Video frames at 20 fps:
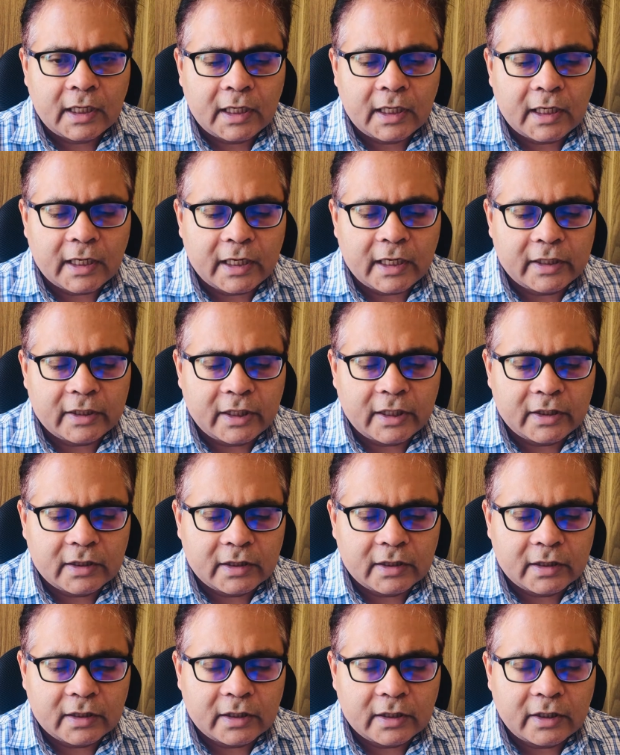And
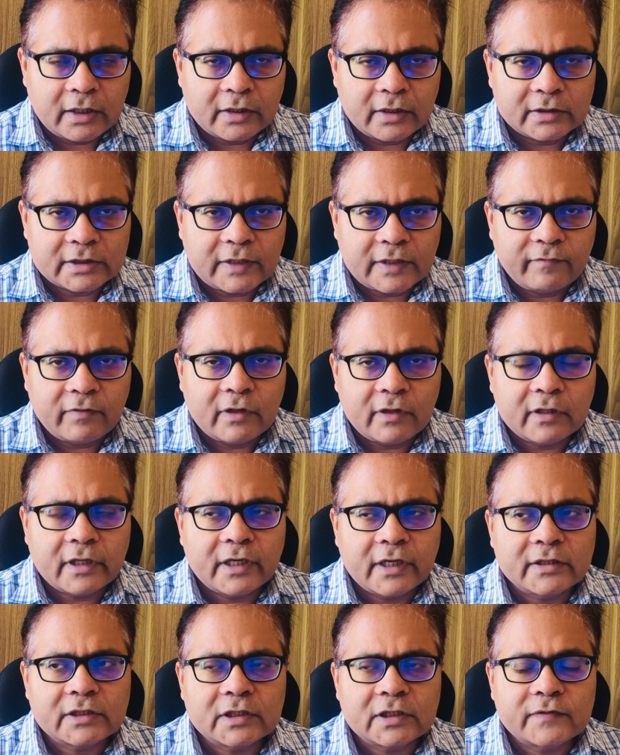then there are several
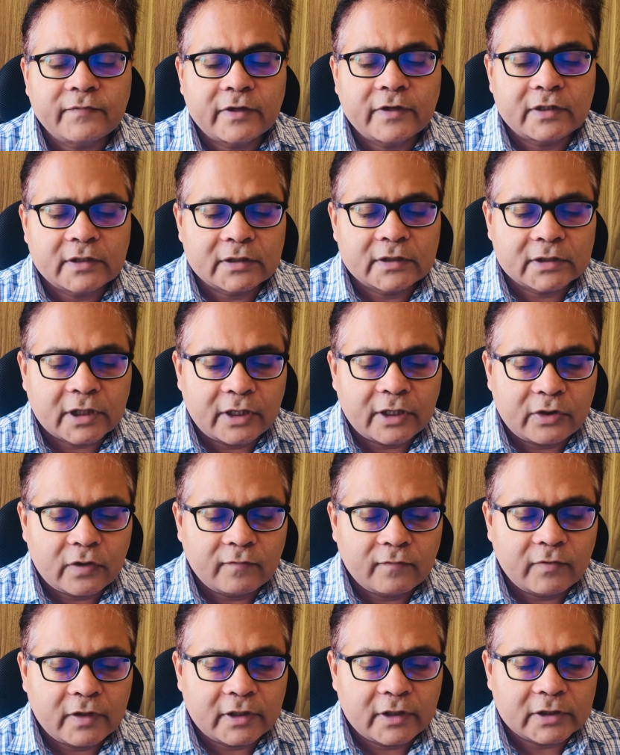cases where this kind of
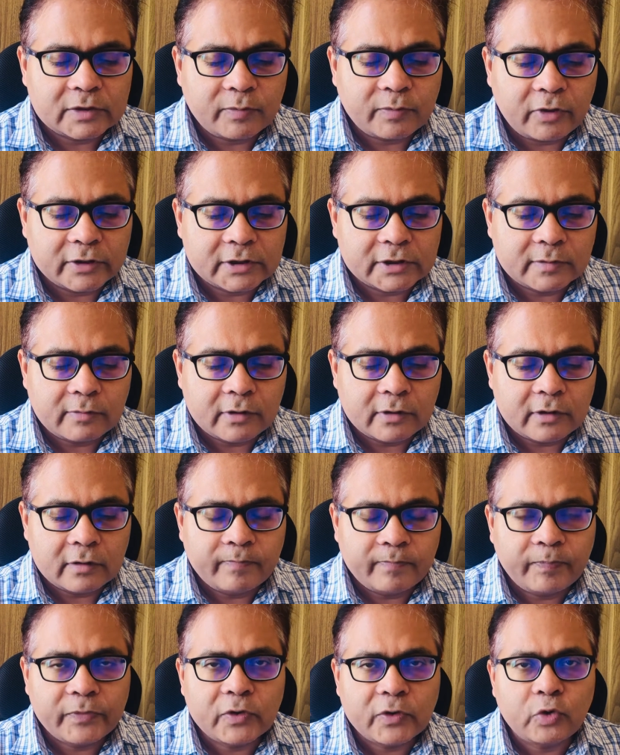thing is possible.
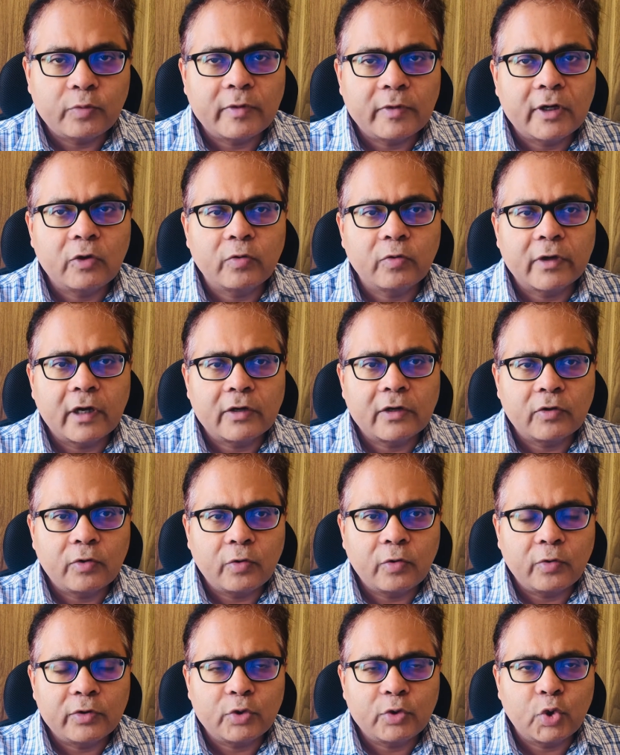You may look at your
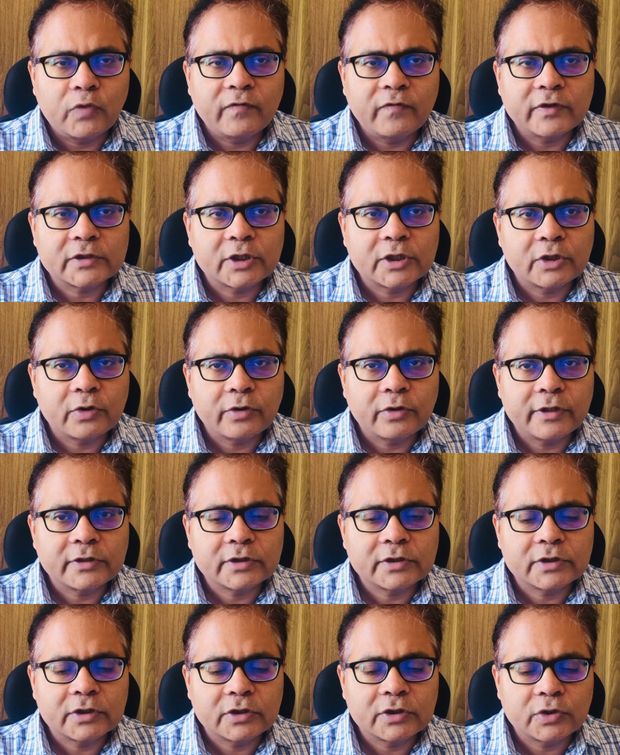own university or
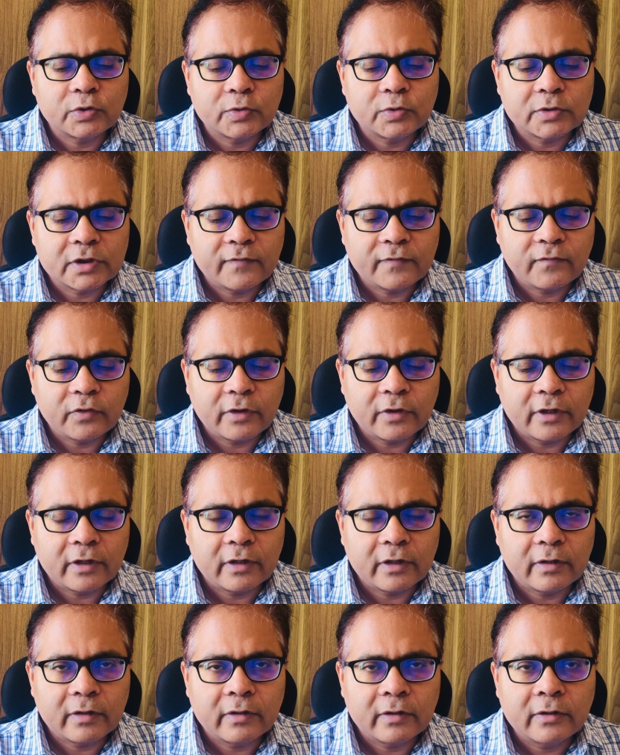institute if you are
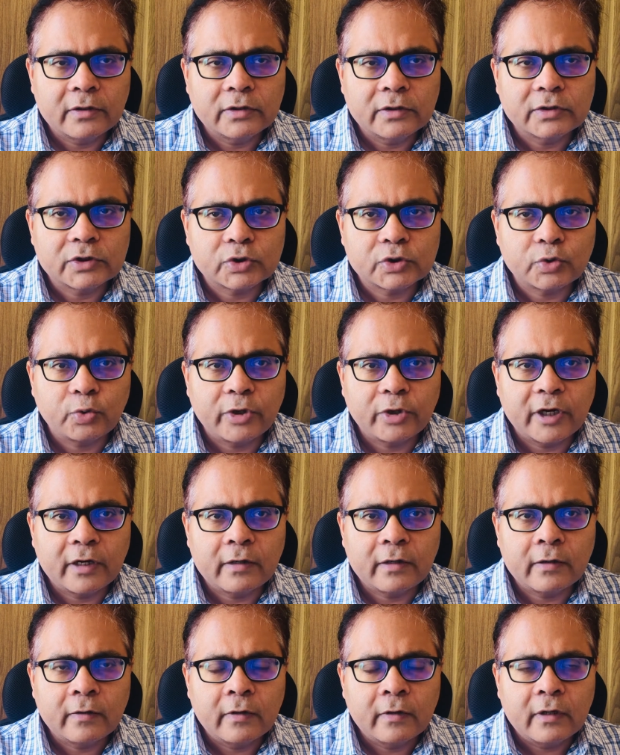a
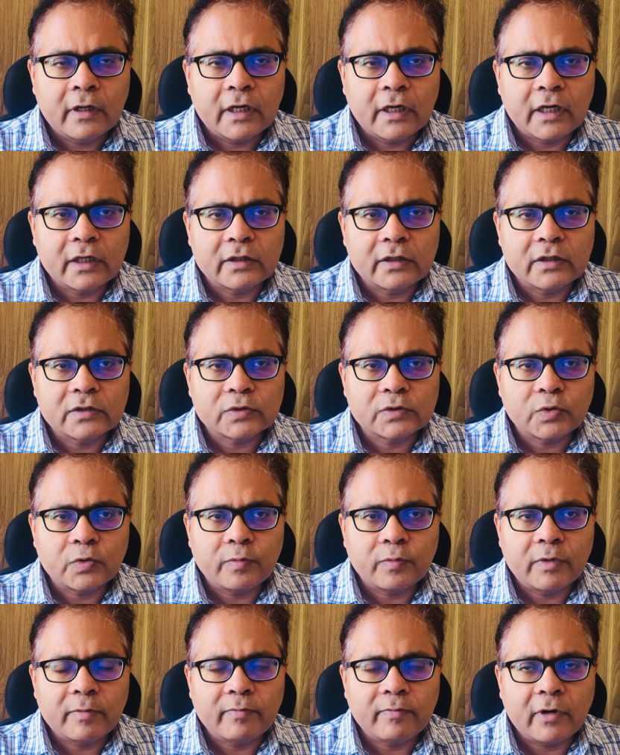student, and this could
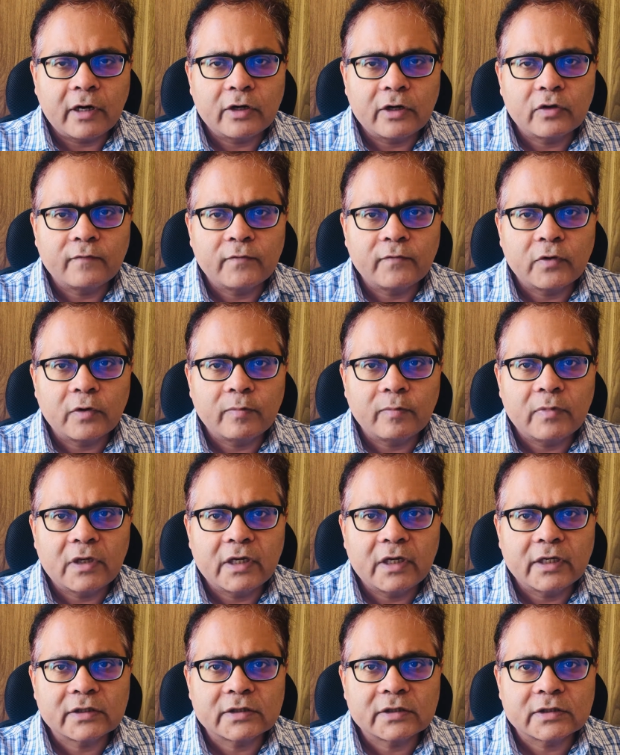be part of your
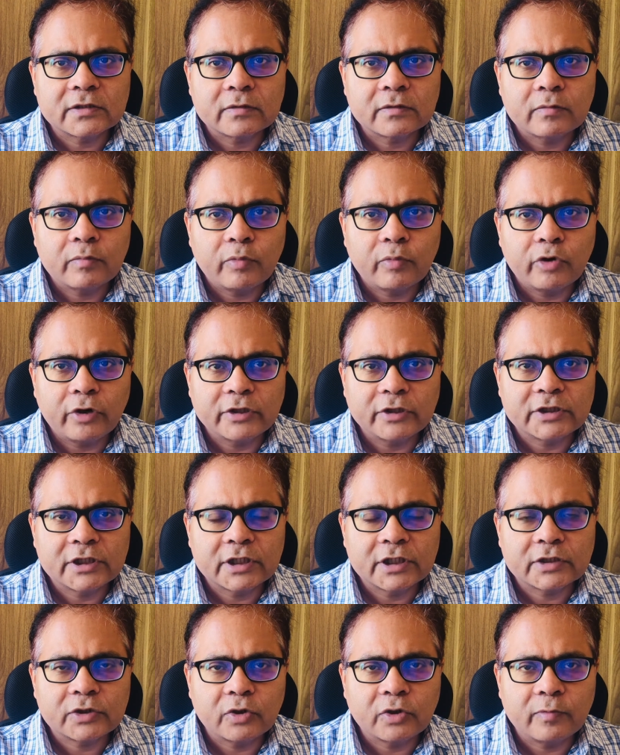BS
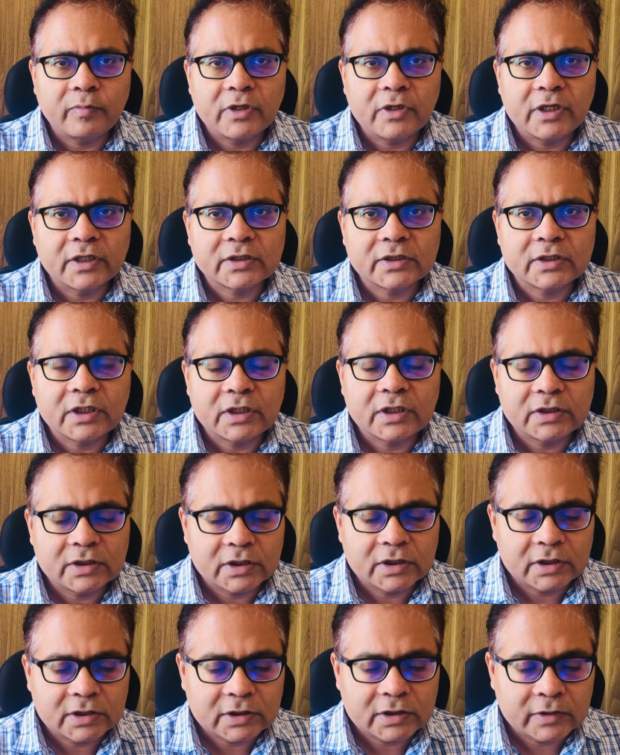project or BS
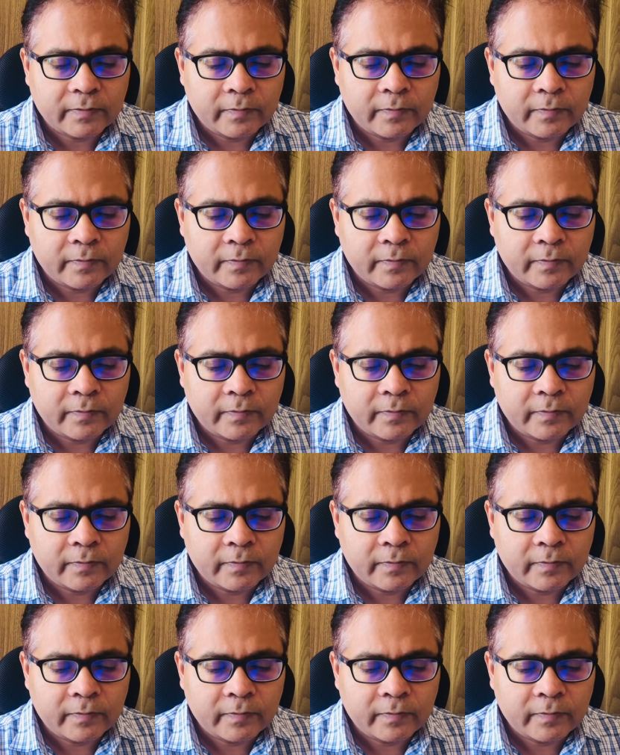thesis.